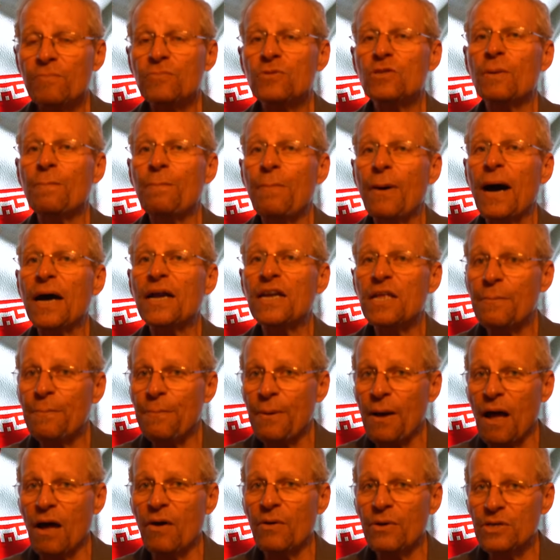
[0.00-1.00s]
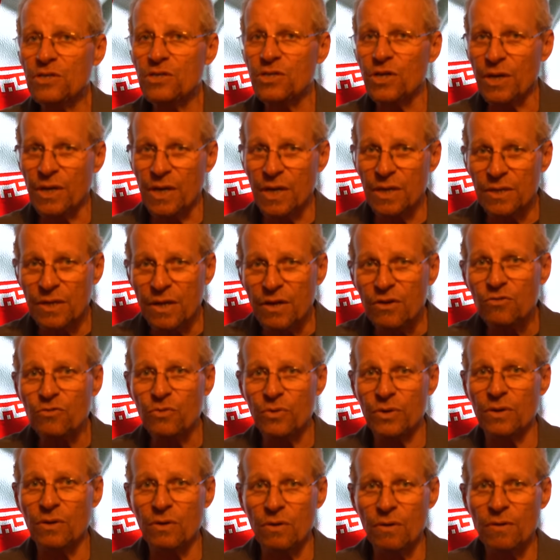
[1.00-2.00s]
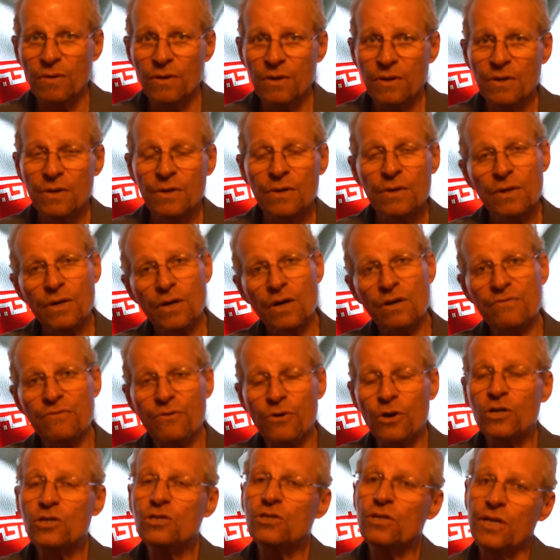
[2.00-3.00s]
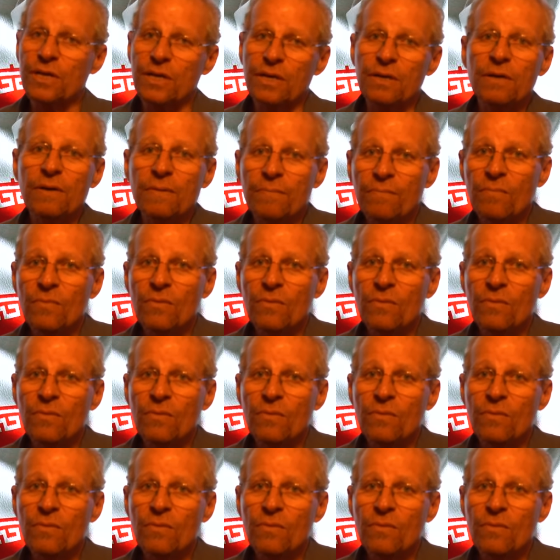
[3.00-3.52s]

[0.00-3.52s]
the body politic in Israel. Conversely,